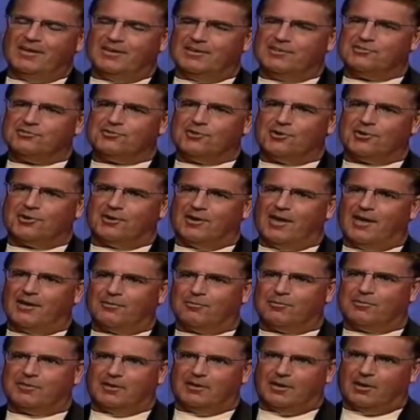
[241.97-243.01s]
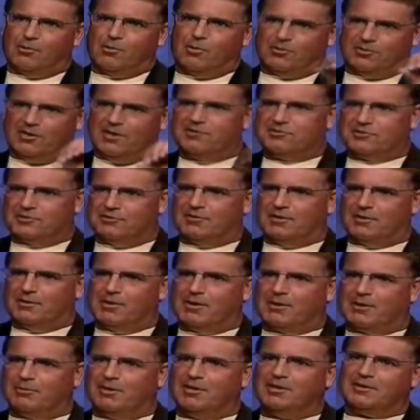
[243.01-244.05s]
And he started out with a quotation of
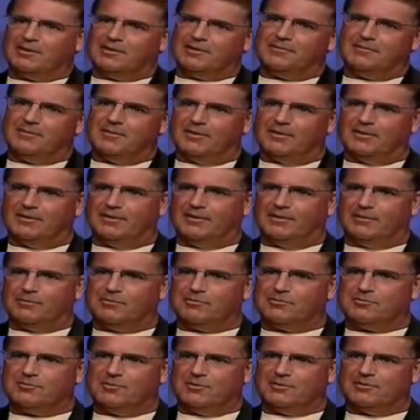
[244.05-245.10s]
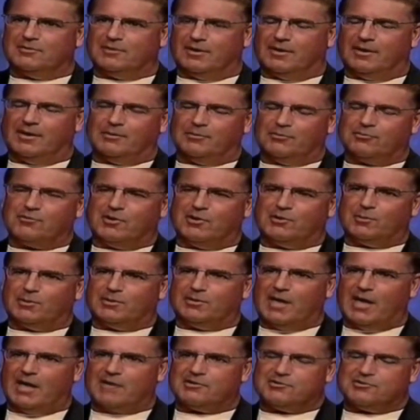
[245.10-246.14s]
Abraham Lincoln, and he was trying to
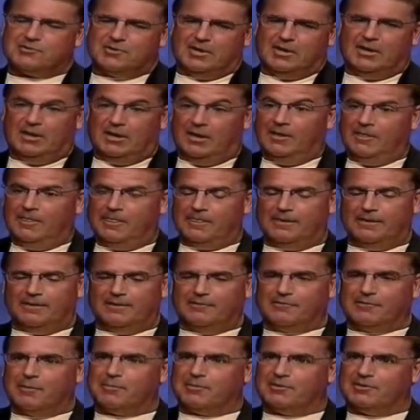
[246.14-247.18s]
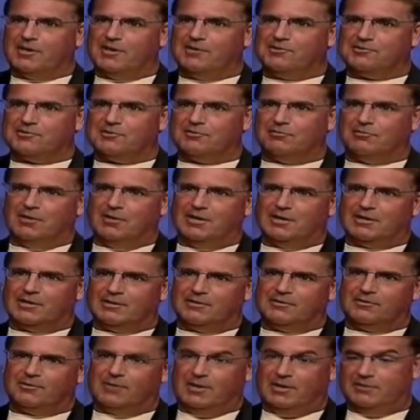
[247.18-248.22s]
attach the reputation of
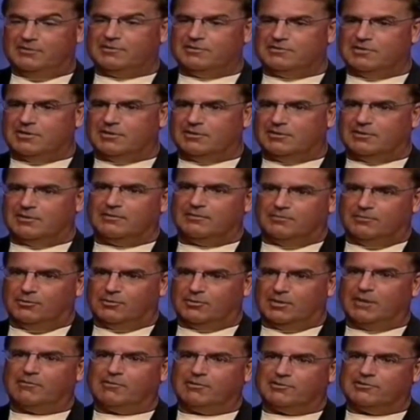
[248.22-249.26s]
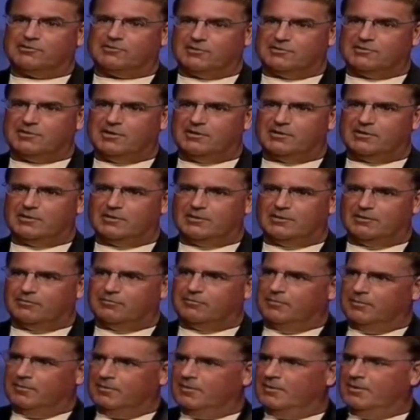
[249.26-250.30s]
Lincoln to his agenda, Newt Gingrich's agenda
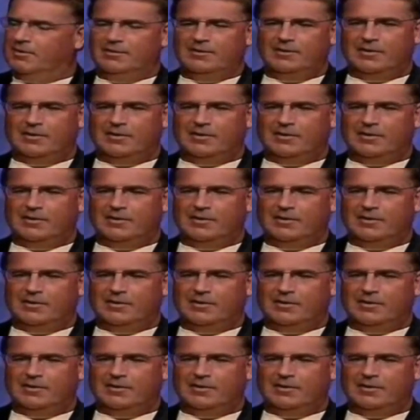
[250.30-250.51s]
of